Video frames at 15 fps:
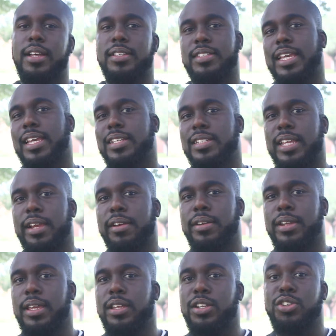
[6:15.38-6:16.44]

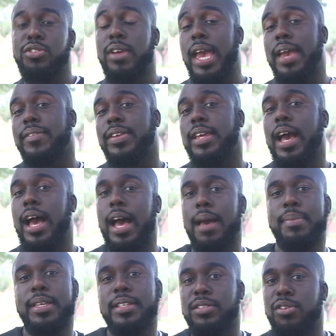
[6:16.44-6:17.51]
Secondarily, do you have any
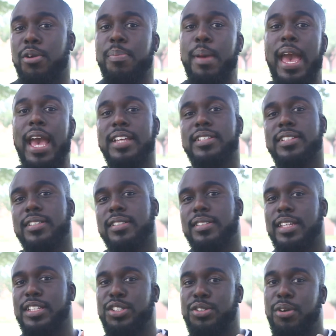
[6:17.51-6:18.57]
hobbies or passions
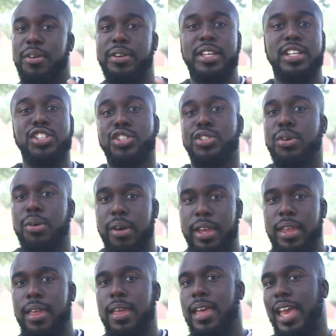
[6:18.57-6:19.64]
that you already
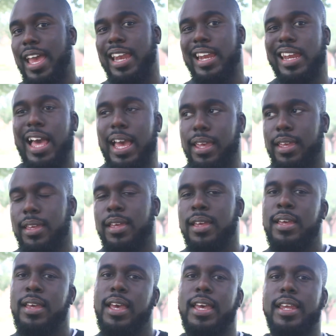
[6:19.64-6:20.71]
enjoy and like?
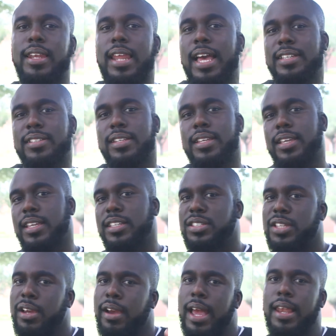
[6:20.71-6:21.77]
And lastly, is
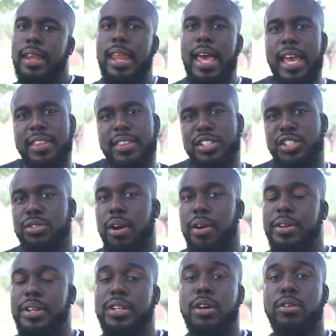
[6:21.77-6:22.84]
there a lack that you
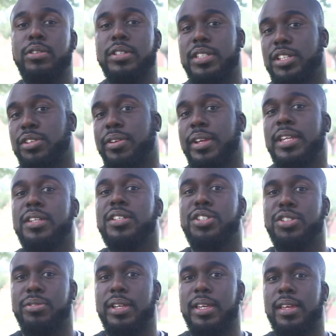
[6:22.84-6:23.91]
already noticed in your
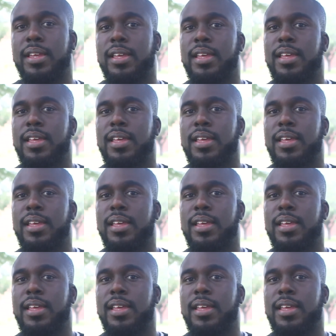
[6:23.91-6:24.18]
industry